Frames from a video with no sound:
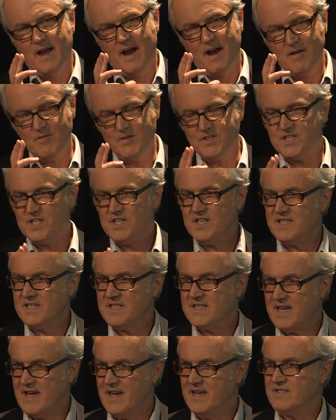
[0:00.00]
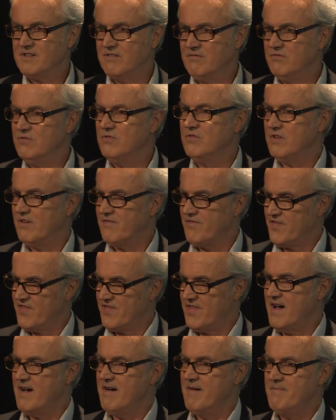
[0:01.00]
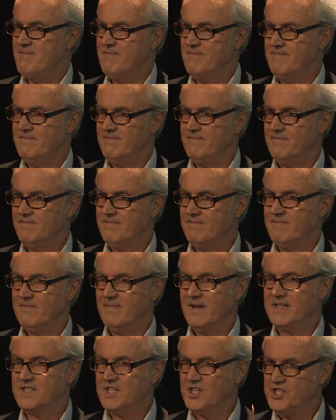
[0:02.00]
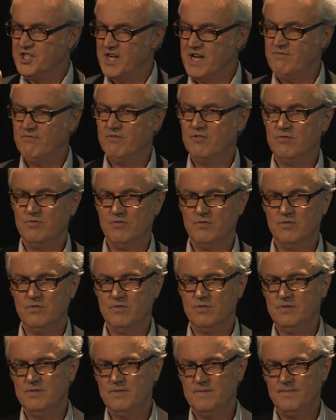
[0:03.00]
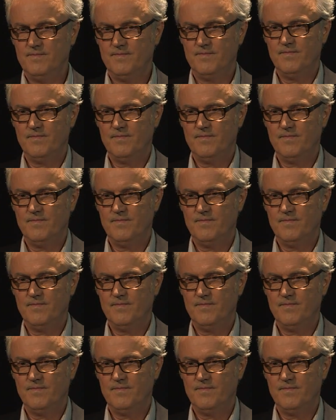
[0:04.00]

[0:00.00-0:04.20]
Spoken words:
I would say, as a rule of thumb, as a general rule,